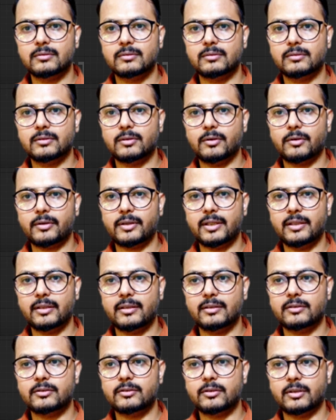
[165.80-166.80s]
Okay,
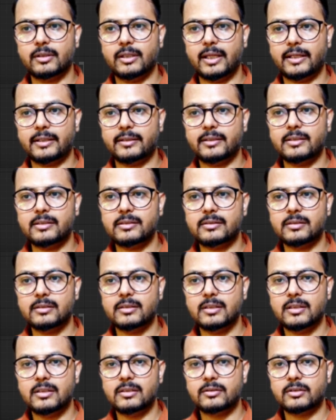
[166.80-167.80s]
so like this.
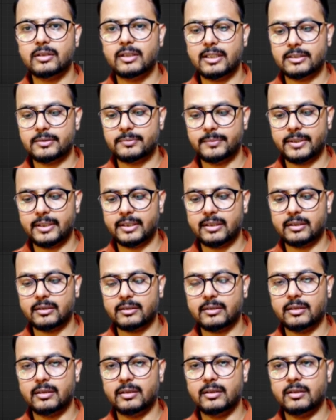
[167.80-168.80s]
So let's make it
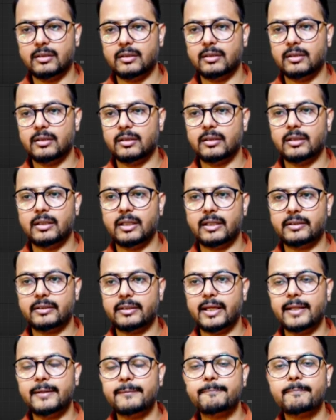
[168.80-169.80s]
uh, like
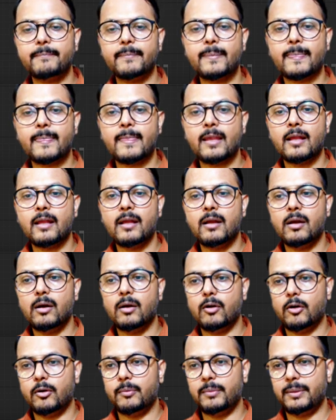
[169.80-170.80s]
10
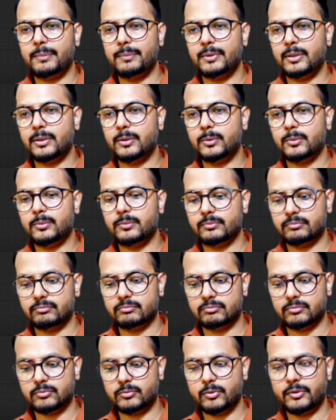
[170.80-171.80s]
or maybe
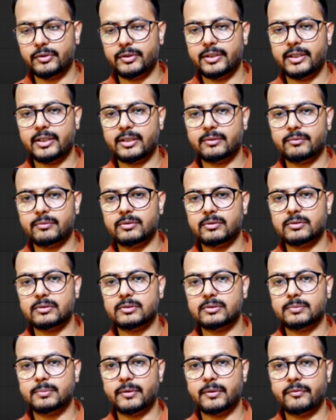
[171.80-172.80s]
28 was
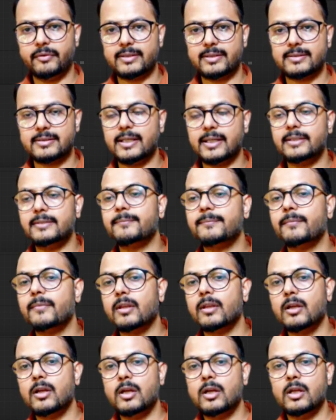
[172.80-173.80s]
perfect size
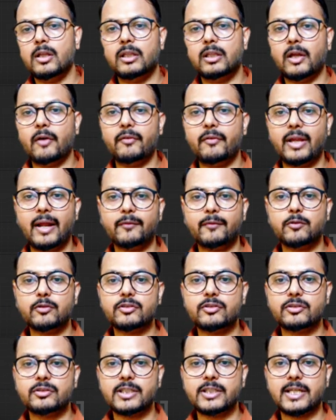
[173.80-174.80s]
now we have to
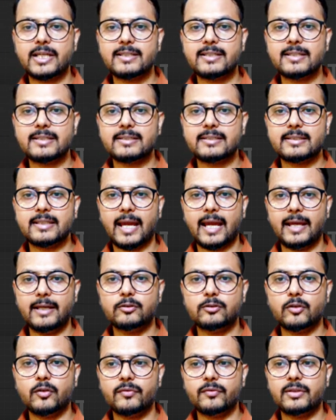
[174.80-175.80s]
change the size
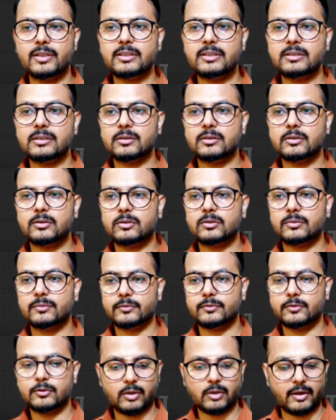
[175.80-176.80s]
of this
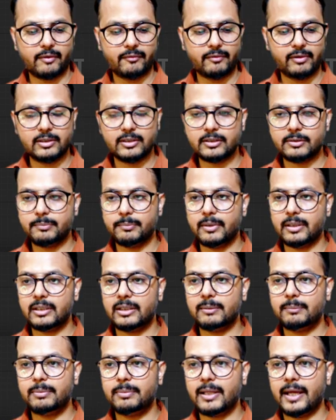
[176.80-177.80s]
so i will just
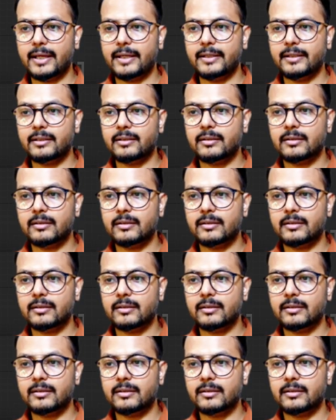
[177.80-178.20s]
multiply it